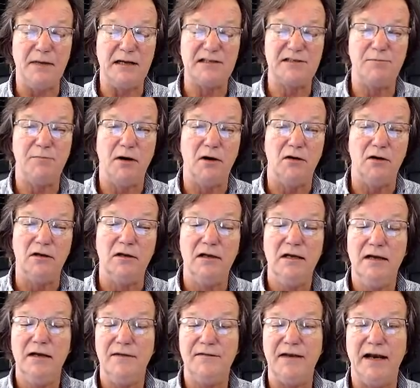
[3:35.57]
bowl
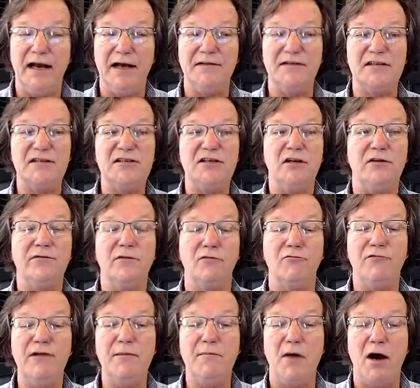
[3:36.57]
that had the silver
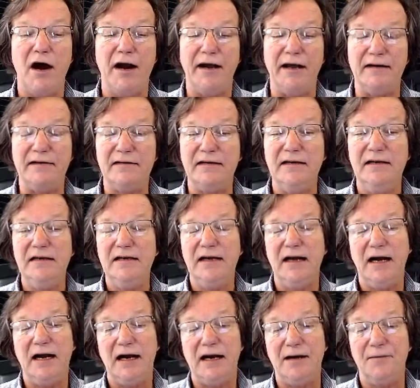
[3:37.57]
rim on it.
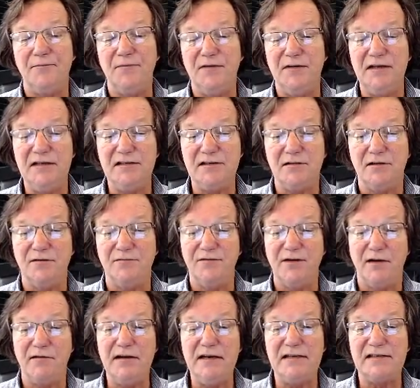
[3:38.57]
Um, these are
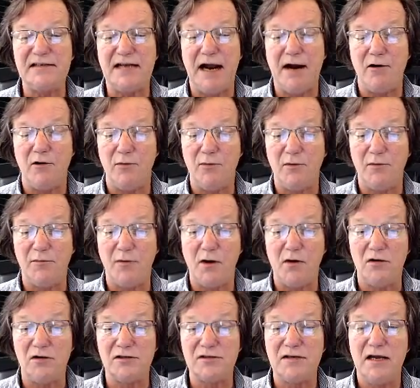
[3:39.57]
very desirable
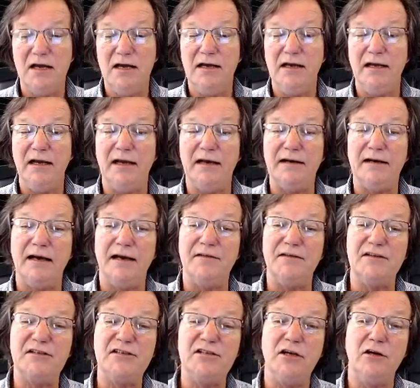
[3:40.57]
bowls, and uh,
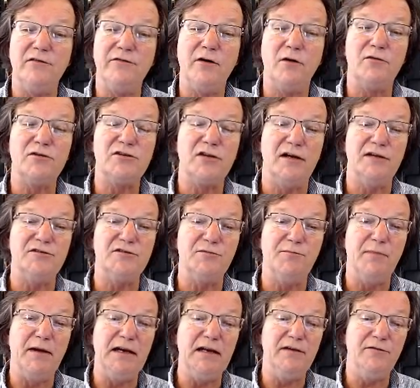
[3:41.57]
the silver was, as
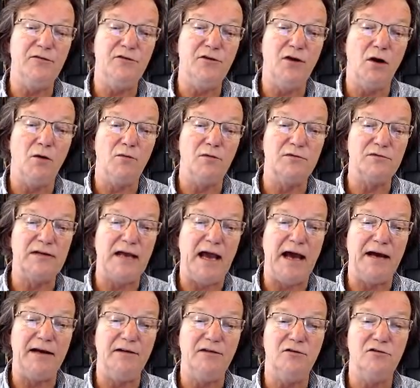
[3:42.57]
many of you know, was
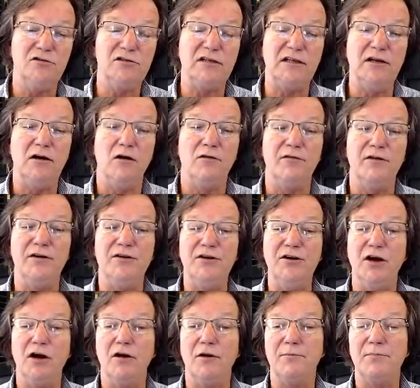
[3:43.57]
added usually over in
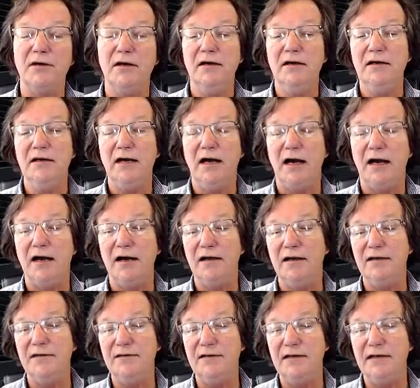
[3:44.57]
Europe uh,
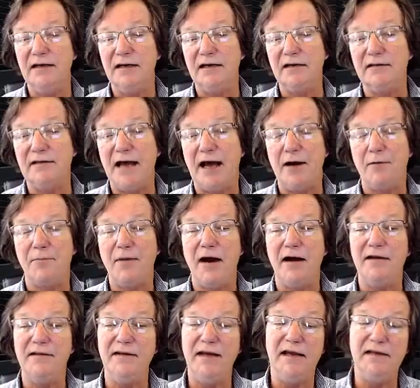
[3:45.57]
in the uh, latter
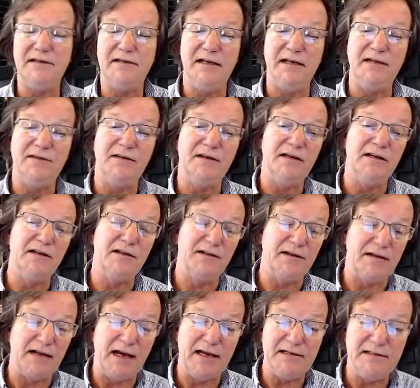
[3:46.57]
part of the 18th and into the
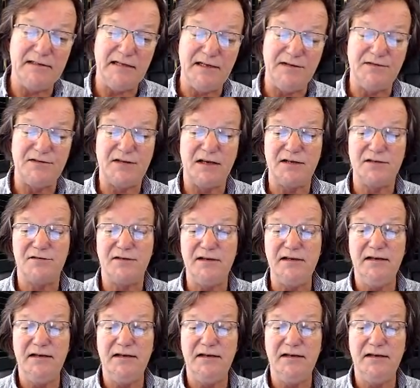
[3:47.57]
19th century.